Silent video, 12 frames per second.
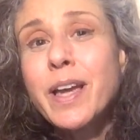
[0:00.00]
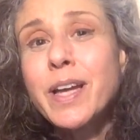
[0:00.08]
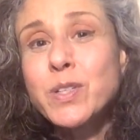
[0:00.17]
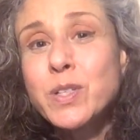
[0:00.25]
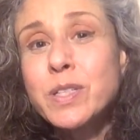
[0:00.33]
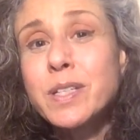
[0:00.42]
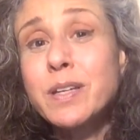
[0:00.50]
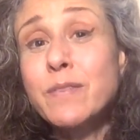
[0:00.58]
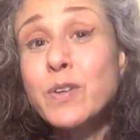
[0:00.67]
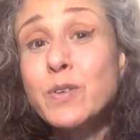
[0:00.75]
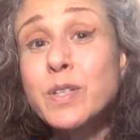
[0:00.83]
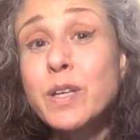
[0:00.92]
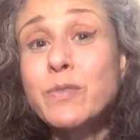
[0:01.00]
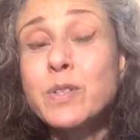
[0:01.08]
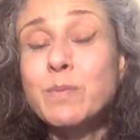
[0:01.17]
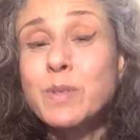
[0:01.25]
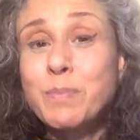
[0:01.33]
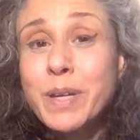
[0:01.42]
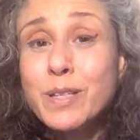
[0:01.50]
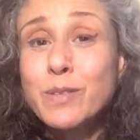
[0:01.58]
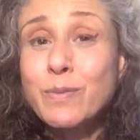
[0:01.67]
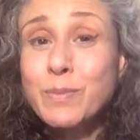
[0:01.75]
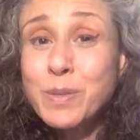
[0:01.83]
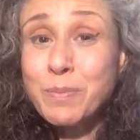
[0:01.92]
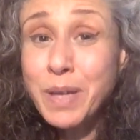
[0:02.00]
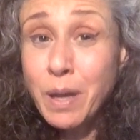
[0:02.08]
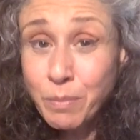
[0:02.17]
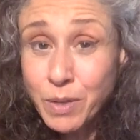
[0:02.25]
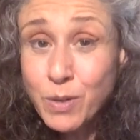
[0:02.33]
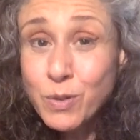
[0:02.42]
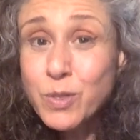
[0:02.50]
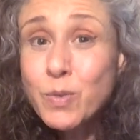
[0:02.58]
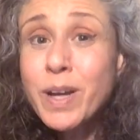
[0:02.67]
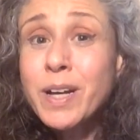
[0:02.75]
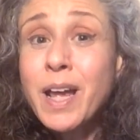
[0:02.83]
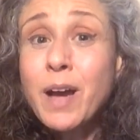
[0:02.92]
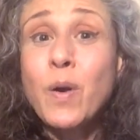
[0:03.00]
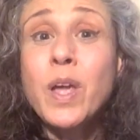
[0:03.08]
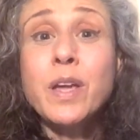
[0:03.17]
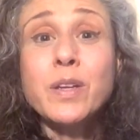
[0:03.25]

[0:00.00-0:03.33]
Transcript: and just give yourself some space from some chemicals right now.